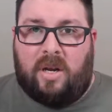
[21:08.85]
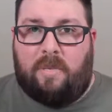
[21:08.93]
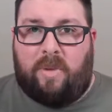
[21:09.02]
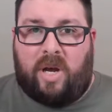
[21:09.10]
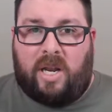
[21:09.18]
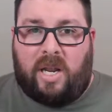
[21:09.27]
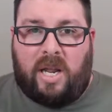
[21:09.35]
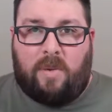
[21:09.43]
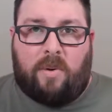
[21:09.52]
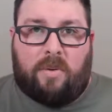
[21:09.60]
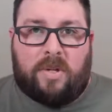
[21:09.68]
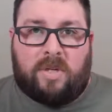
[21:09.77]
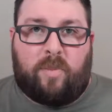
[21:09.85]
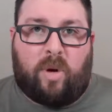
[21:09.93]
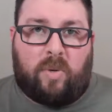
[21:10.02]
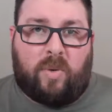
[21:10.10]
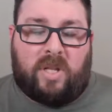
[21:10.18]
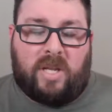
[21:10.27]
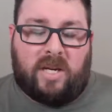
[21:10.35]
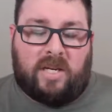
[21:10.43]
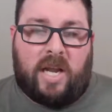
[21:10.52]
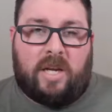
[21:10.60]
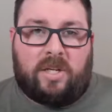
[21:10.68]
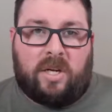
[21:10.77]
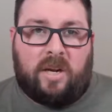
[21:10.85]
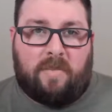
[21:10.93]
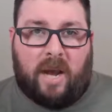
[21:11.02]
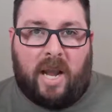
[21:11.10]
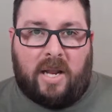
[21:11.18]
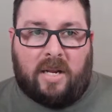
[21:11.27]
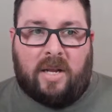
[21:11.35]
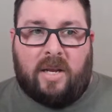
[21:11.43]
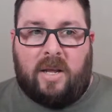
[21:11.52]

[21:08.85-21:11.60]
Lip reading: but he wrote this book with the intention in mind